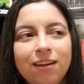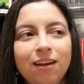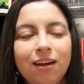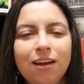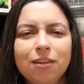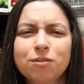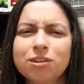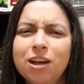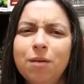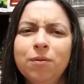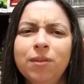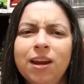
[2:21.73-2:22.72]
Uh, there was a
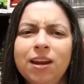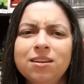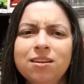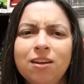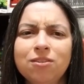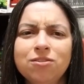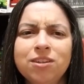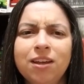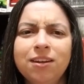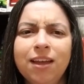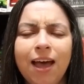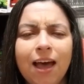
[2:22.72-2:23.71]
couple that I didn't
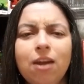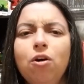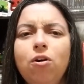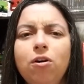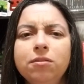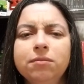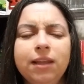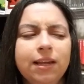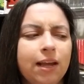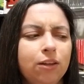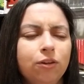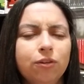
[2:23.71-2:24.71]
understand at all. Like
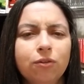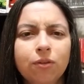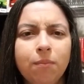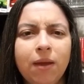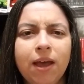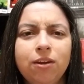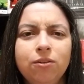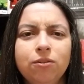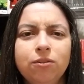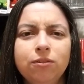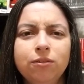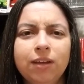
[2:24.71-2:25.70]
I looked through the
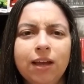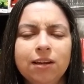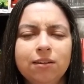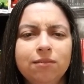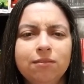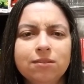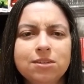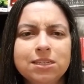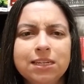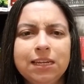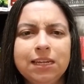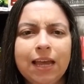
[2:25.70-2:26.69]
manual, I didn't
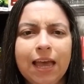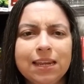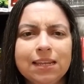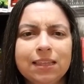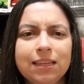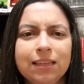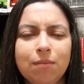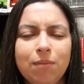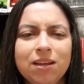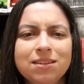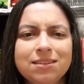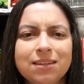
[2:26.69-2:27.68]
see anything that
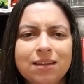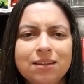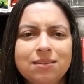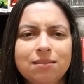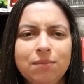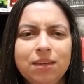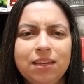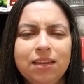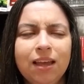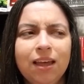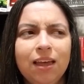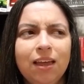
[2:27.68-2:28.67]
made sense to
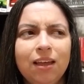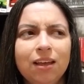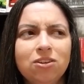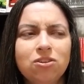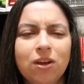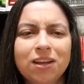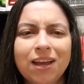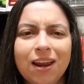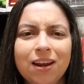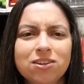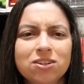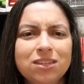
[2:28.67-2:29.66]
me. So I kind
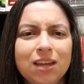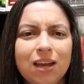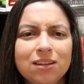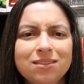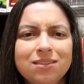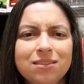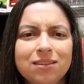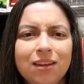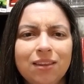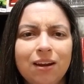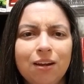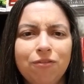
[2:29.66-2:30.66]
of just guessed
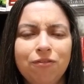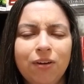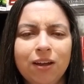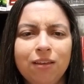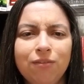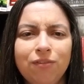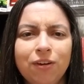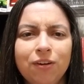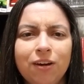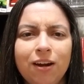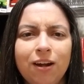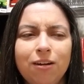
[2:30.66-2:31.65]
and then I finally
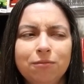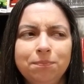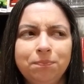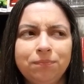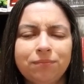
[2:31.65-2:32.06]
figured it out.